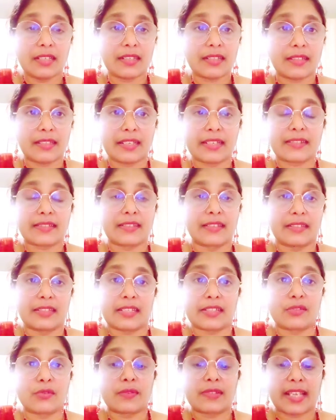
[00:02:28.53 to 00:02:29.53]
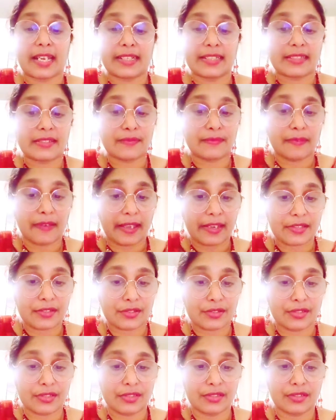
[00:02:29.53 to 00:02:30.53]
there's no
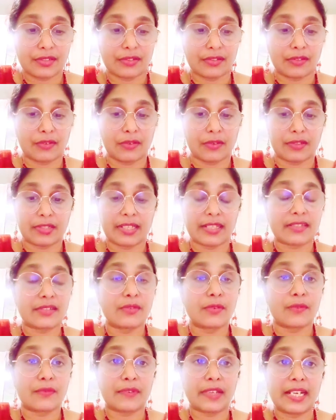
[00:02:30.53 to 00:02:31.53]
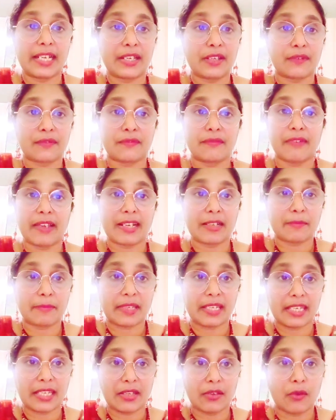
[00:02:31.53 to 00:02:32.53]
satisfaction, or there's no feeling of
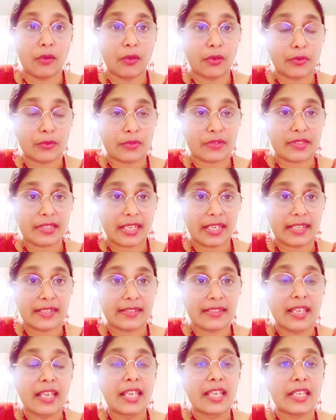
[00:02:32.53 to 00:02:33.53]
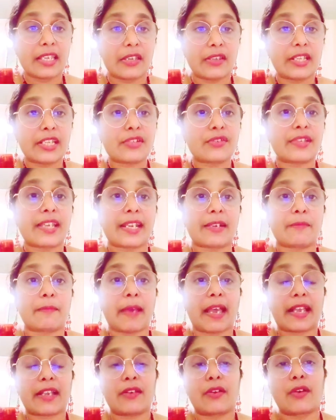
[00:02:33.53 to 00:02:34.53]
well-being, all those things, you need to get
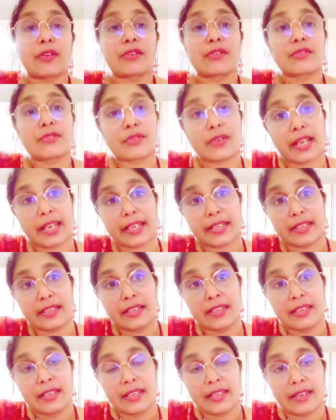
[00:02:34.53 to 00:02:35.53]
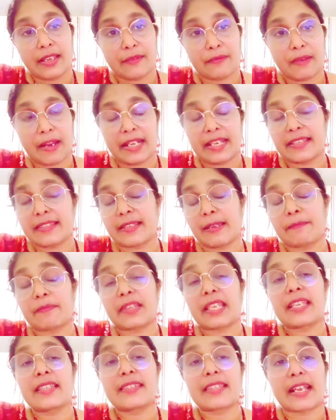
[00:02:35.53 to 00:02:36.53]
back on track, finding
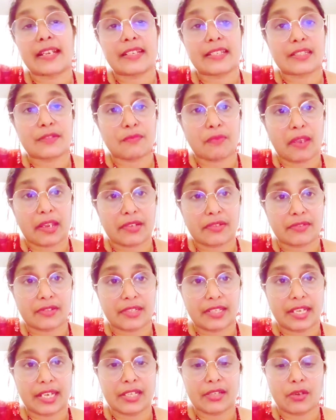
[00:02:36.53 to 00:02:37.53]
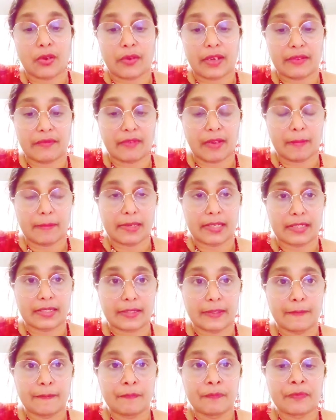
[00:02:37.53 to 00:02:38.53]
something satisfactory in your
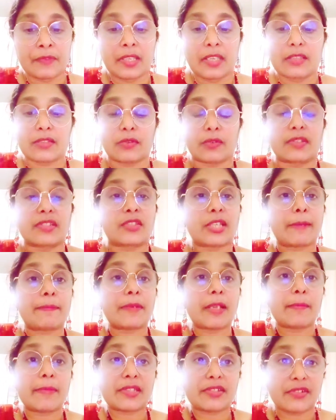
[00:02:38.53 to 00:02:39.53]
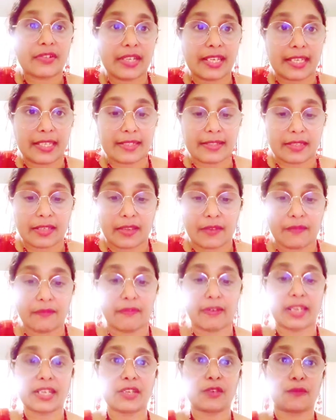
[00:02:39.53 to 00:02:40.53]
environment. So step number three is
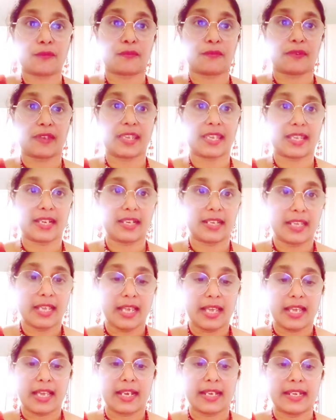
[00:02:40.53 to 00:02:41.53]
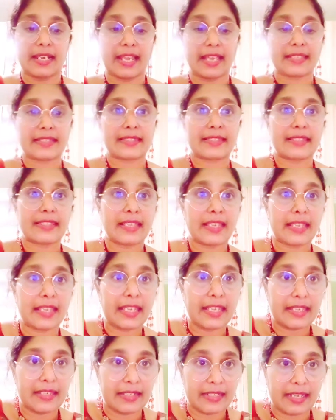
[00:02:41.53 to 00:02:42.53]
when you feel less
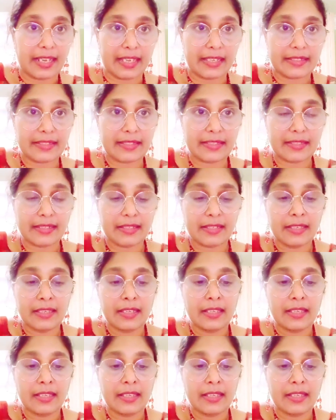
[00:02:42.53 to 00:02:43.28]
eagerness,